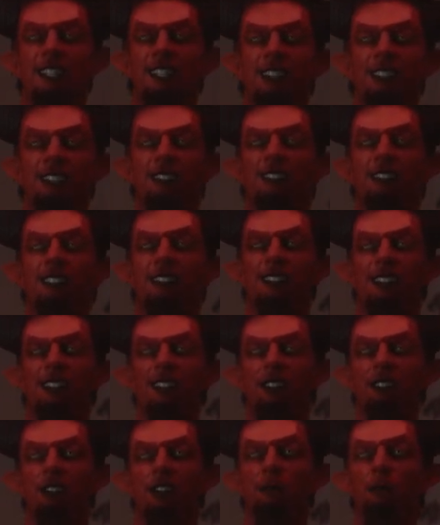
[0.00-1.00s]
got
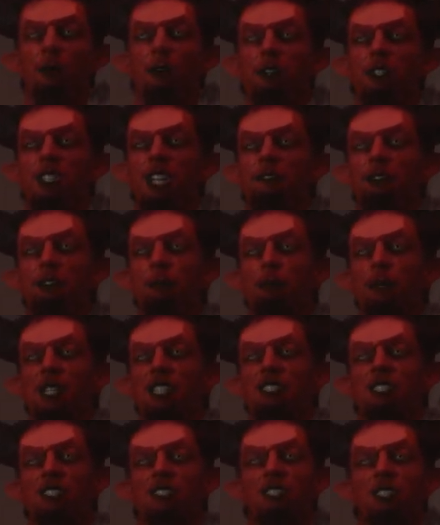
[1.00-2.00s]
got more devil
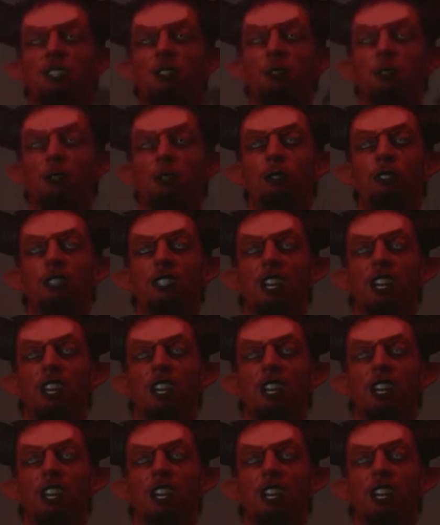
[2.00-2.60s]
business to do,